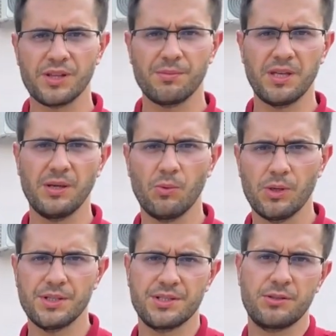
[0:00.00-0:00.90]
me
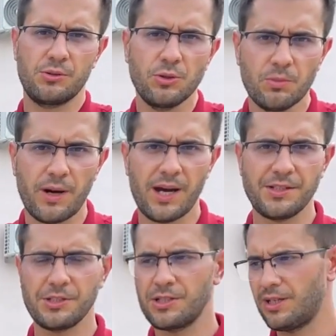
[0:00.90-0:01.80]
was too
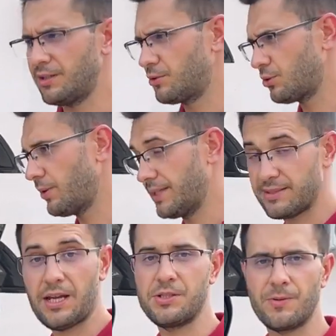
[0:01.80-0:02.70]
much and too
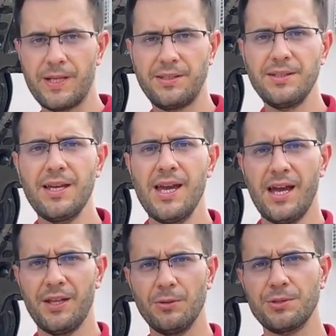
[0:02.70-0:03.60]
exaggerated.
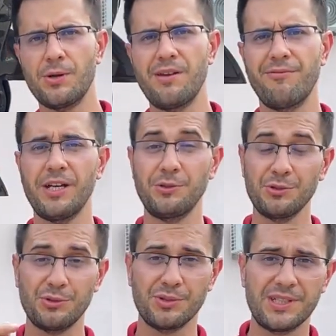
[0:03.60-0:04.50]
And also I invite
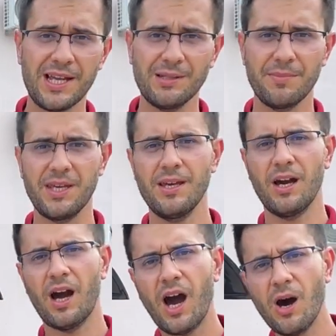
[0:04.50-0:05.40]
you to tell me
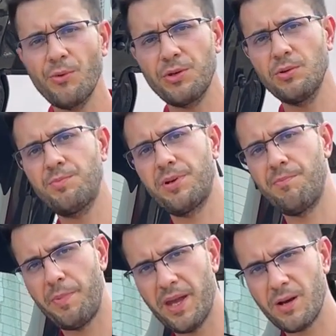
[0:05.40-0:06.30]
how you
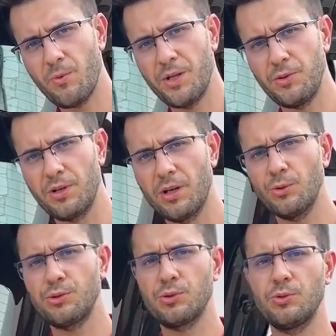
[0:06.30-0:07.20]
prepare when you
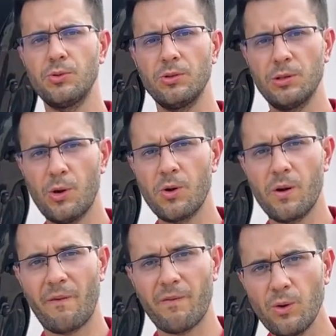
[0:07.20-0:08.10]
go to
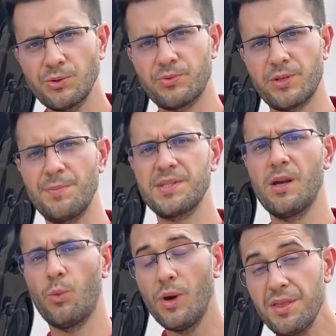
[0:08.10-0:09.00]
longer road trips
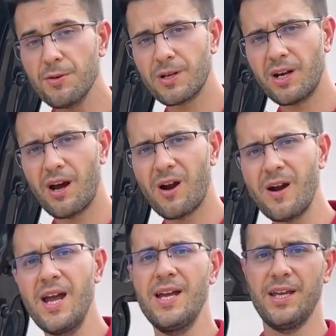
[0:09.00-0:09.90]
with your car
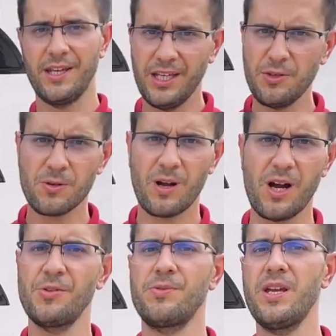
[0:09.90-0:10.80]
in your
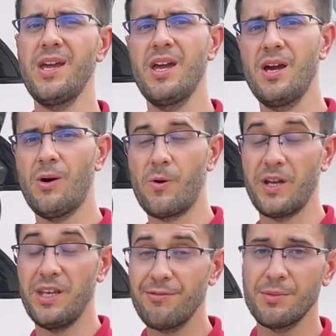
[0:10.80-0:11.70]
country, or
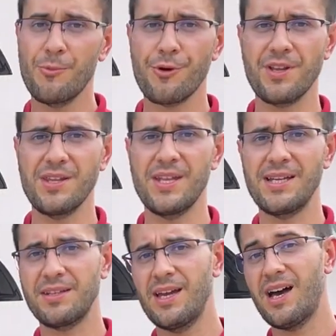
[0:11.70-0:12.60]
even more than
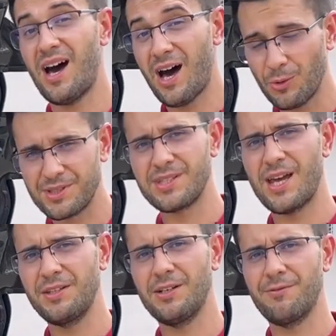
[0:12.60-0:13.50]
that,
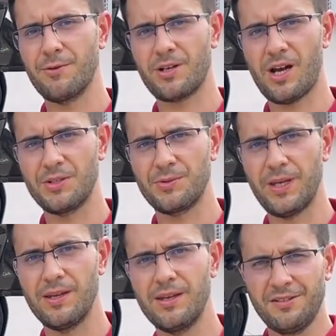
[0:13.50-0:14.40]
outside of your
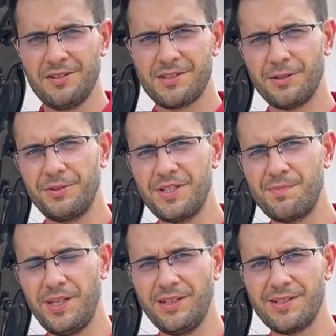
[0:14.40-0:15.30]
country. So this
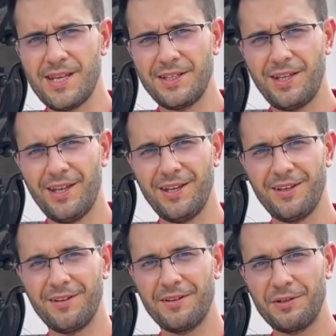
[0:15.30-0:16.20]
being said,
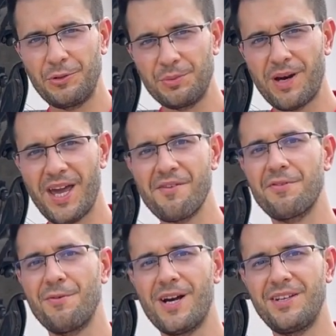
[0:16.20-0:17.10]
goodbye
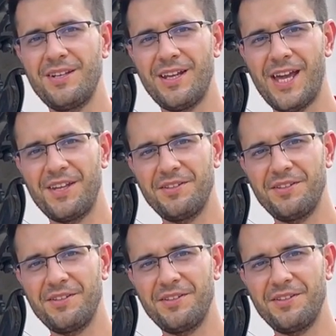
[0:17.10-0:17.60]
everyone, and